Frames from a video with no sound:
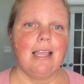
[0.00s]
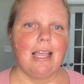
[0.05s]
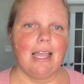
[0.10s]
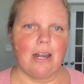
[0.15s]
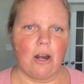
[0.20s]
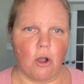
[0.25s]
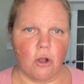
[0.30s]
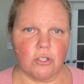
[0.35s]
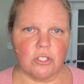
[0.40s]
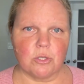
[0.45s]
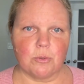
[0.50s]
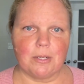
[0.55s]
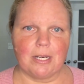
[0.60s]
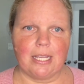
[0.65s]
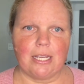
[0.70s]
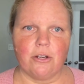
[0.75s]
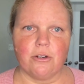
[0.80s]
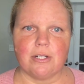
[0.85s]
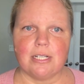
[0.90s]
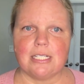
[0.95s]
and also an
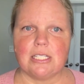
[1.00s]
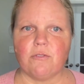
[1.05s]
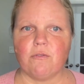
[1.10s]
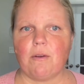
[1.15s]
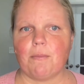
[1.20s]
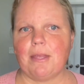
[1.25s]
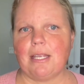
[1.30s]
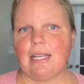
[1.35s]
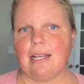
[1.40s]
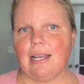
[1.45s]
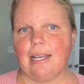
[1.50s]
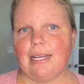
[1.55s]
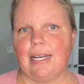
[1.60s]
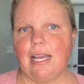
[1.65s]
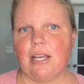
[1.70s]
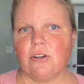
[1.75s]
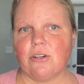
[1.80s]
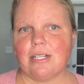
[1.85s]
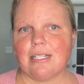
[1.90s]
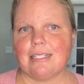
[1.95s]
increase from the
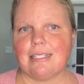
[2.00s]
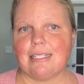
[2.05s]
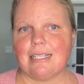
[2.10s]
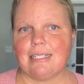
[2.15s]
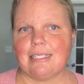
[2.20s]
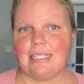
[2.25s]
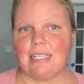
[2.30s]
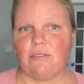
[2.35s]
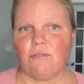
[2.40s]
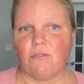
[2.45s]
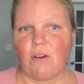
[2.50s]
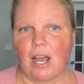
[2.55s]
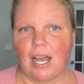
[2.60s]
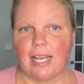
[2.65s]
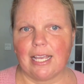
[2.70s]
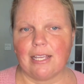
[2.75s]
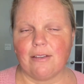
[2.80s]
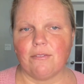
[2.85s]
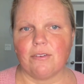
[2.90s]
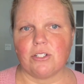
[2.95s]

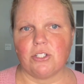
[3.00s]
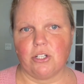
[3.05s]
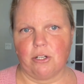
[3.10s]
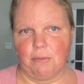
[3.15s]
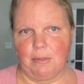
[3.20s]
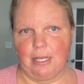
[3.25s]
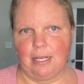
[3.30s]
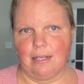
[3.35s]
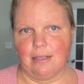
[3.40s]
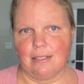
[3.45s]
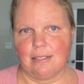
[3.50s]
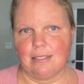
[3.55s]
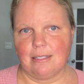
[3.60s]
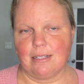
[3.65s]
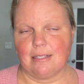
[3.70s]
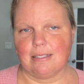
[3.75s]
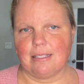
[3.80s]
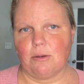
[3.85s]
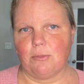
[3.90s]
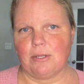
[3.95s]
965 terminated
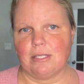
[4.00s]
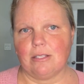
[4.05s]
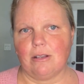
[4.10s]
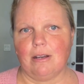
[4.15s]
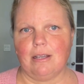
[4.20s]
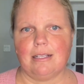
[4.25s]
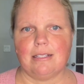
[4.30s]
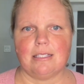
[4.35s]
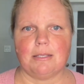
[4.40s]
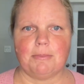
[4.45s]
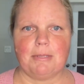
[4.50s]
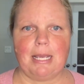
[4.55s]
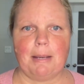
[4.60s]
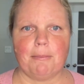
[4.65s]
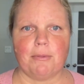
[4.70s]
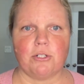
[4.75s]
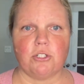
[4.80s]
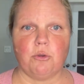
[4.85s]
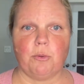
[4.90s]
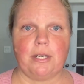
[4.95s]
listings that we saw in
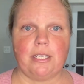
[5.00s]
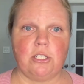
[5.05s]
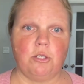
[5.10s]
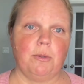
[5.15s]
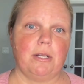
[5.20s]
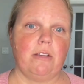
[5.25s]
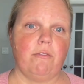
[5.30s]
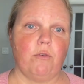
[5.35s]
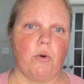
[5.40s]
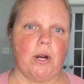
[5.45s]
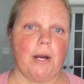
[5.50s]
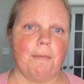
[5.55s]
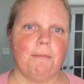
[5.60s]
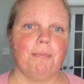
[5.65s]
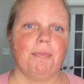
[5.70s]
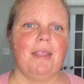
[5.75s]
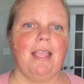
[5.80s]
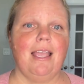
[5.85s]
September 2024.